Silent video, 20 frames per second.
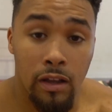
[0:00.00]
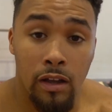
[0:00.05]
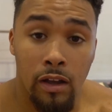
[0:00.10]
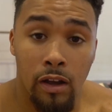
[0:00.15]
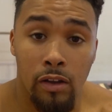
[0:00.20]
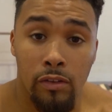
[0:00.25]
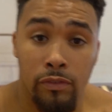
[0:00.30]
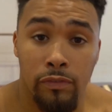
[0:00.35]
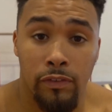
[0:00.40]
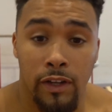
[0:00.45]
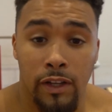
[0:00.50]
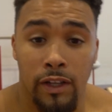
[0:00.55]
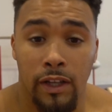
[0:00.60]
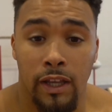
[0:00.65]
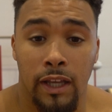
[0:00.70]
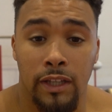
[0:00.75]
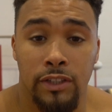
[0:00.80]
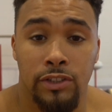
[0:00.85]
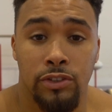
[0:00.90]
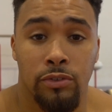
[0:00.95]
Hopefully it
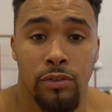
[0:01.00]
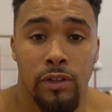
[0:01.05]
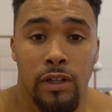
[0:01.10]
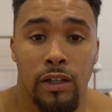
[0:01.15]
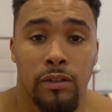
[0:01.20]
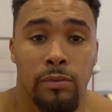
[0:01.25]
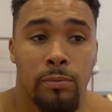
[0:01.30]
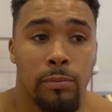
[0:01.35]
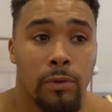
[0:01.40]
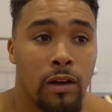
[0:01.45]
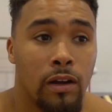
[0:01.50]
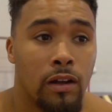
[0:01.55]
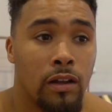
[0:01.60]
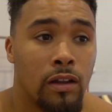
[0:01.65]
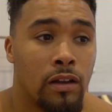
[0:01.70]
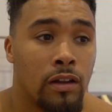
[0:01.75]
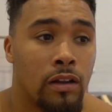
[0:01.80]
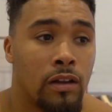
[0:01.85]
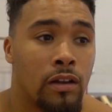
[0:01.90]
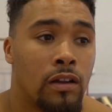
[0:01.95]
gets sorted, but
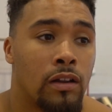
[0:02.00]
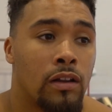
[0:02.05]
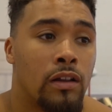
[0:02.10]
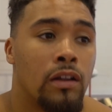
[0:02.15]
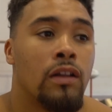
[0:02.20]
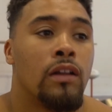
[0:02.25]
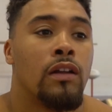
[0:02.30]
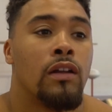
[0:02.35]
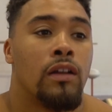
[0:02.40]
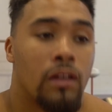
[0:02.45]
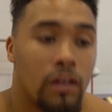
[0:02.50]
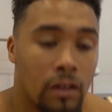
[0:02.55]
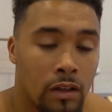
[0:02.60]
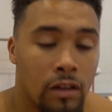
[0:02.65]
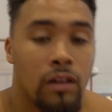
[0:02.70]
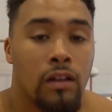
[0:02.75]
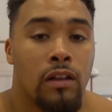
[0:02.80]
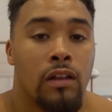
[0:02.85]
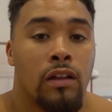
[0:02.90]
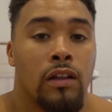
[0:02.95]

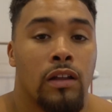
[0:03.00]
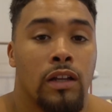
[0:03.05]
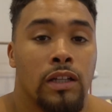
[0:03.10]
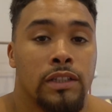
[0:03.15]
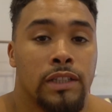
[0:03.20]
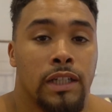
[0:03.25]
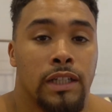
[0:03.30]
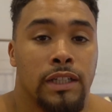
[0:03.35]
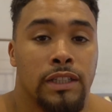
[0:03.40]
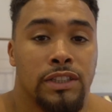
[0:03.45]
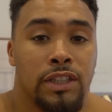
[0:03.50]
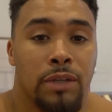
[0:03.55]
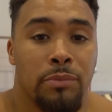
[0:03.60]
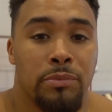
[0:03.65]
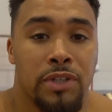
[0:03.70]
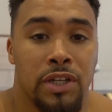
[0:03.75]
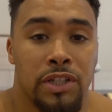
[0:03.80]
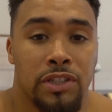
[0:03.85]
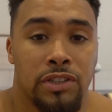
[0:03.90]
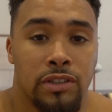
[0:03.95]
let's get this gym
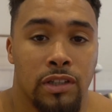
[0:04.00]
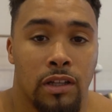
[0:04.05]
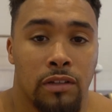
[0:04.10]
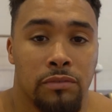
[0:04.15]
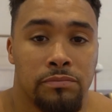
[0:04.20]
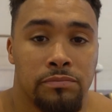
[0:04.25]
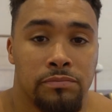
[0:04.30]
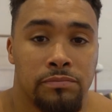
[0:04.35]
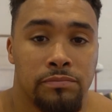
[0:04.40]
session done.